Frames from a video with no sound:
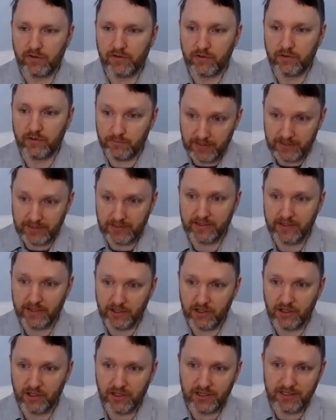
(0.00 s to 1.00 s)
for business
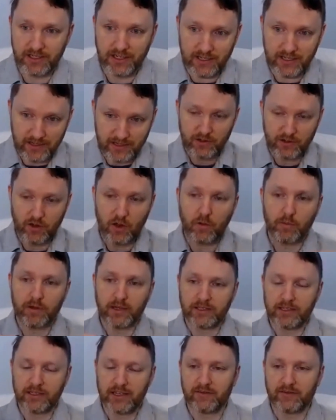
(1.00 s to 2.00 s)
agility in this
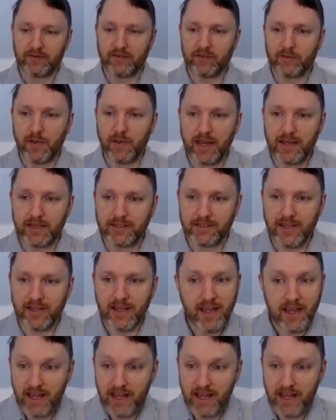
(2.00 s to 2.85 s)
complex adaptive space